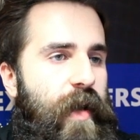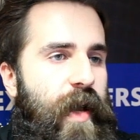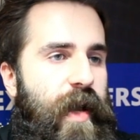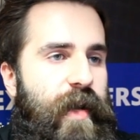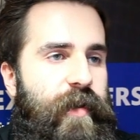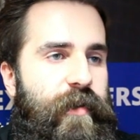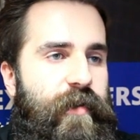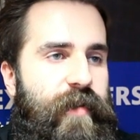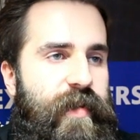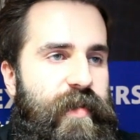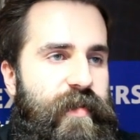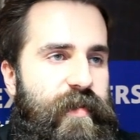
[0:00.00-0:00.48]

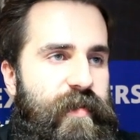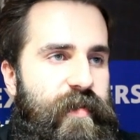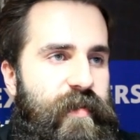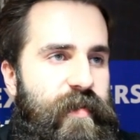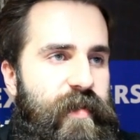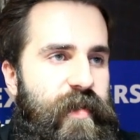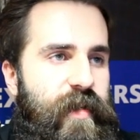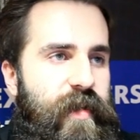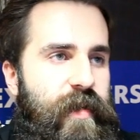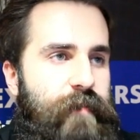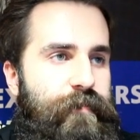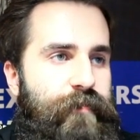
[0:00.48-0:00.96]
And you can
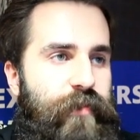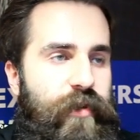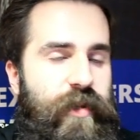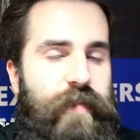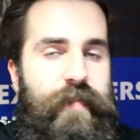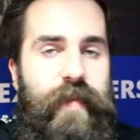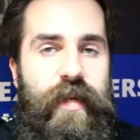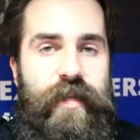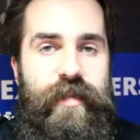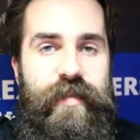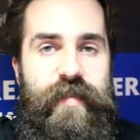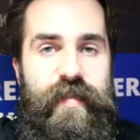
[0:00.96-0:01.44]
see pretty
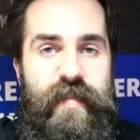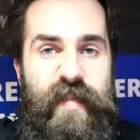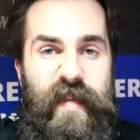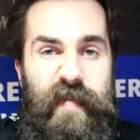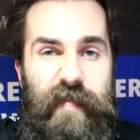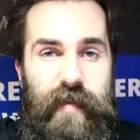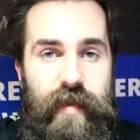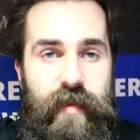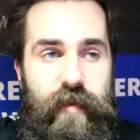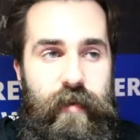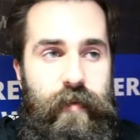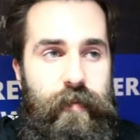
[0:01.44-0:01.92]
much
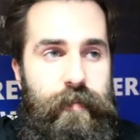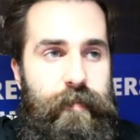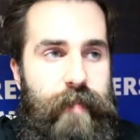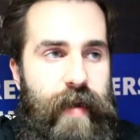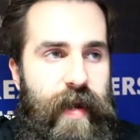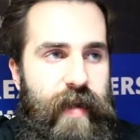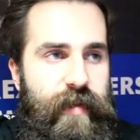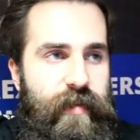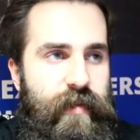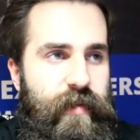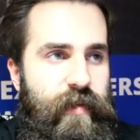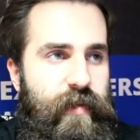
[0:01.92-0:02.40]
similar
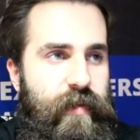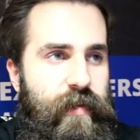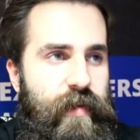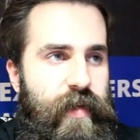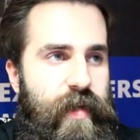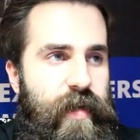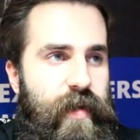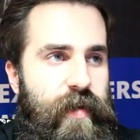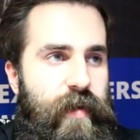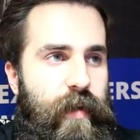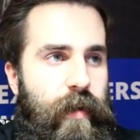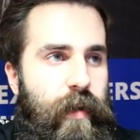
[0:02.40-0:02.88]
pattern
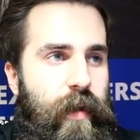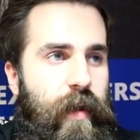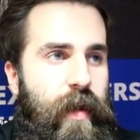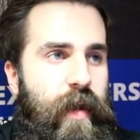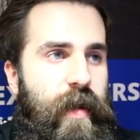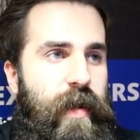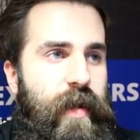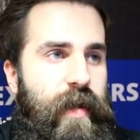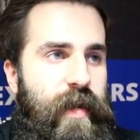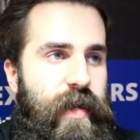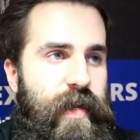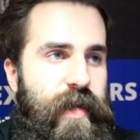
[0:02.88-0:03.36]
here.
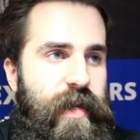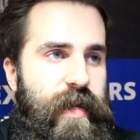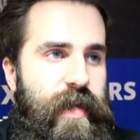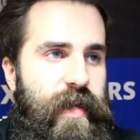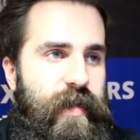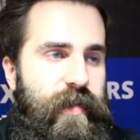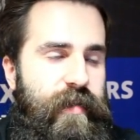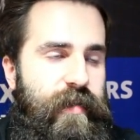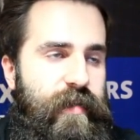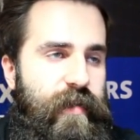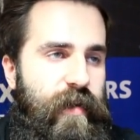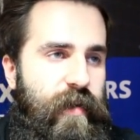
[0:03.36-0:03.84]

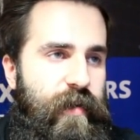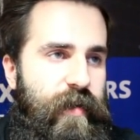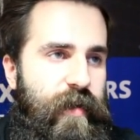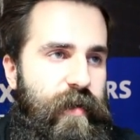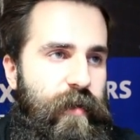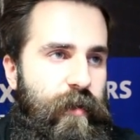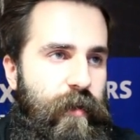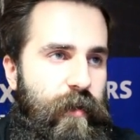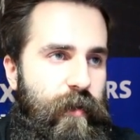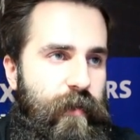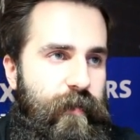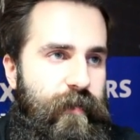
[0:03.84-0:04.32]
He started
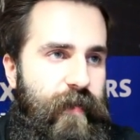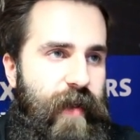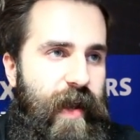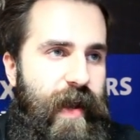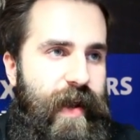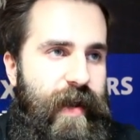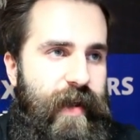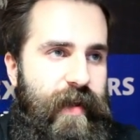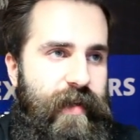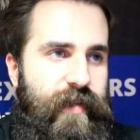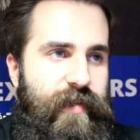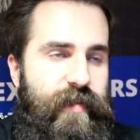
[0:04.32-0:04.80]
off
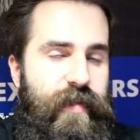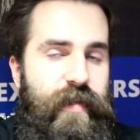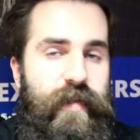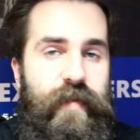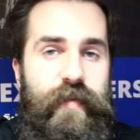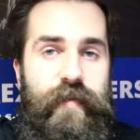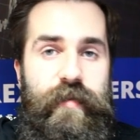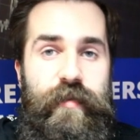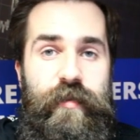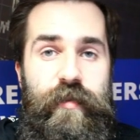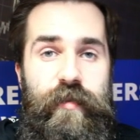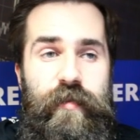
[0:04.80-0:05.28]
and
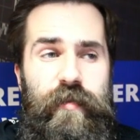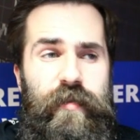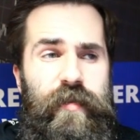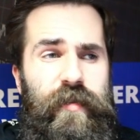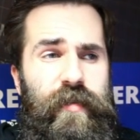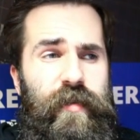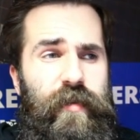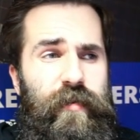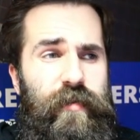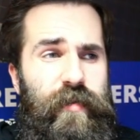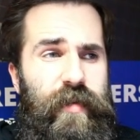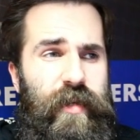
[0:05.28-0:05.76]
didn't do
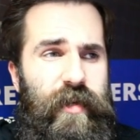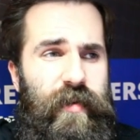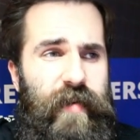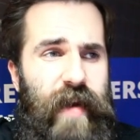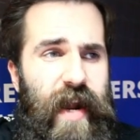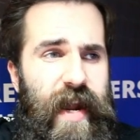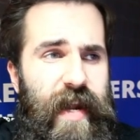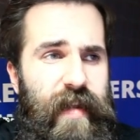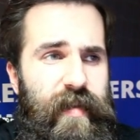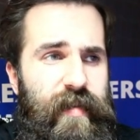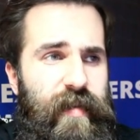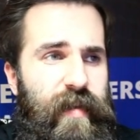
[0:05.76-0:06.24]
so
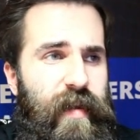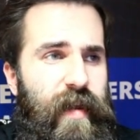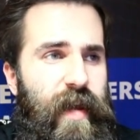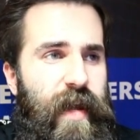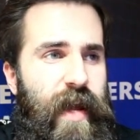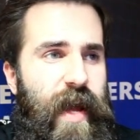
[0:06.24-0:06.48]
great.